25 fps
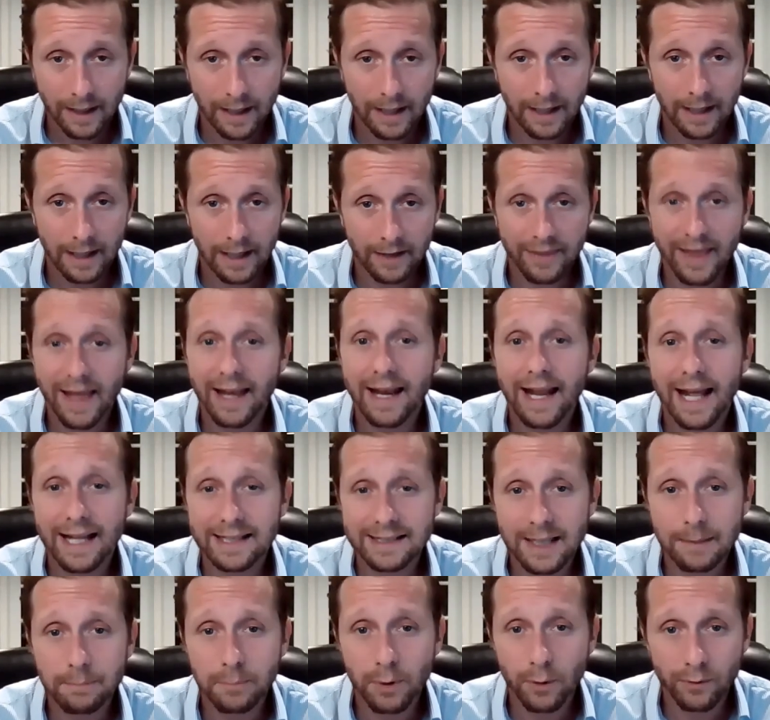That
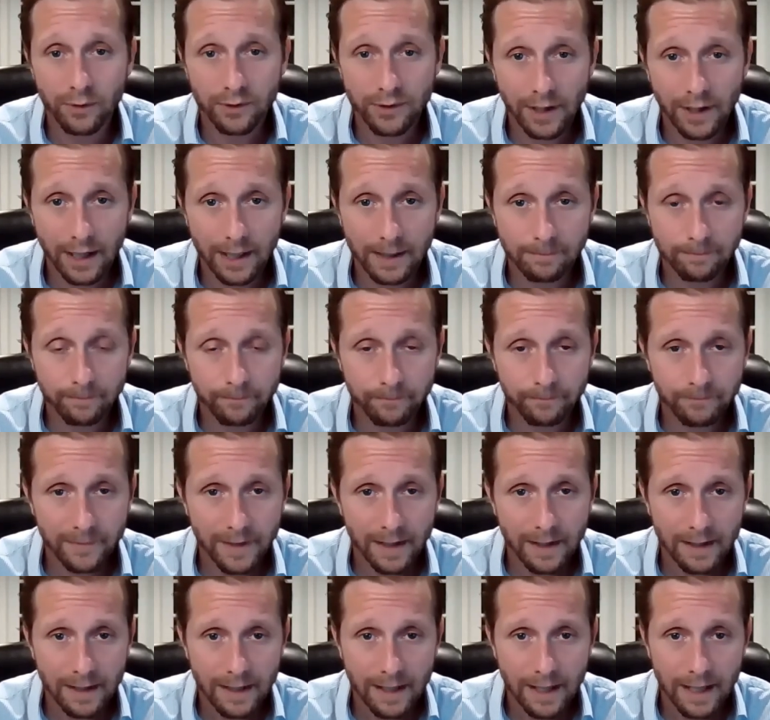adds up over time.
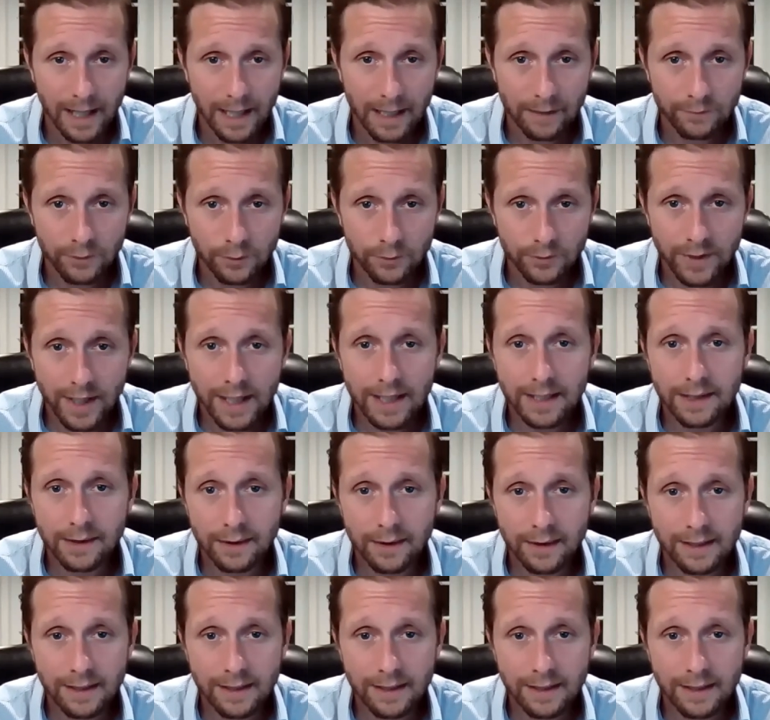And if you take